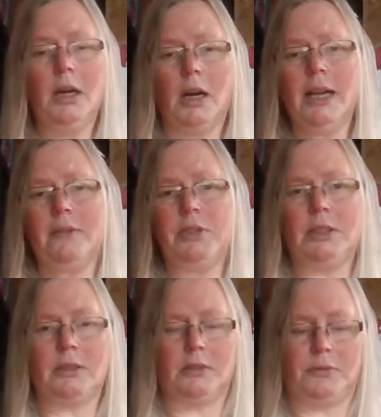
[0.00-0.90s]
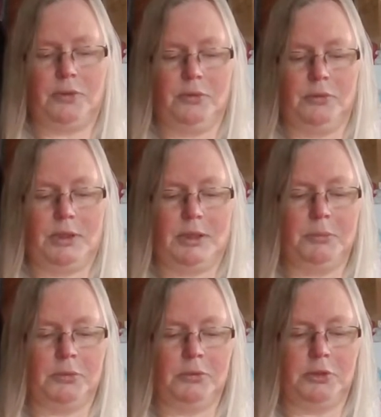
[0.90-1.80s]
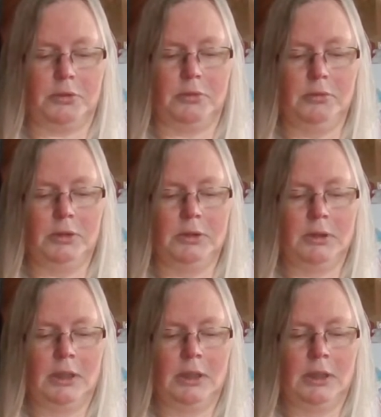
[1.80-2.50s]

I have knit a few simple shawls.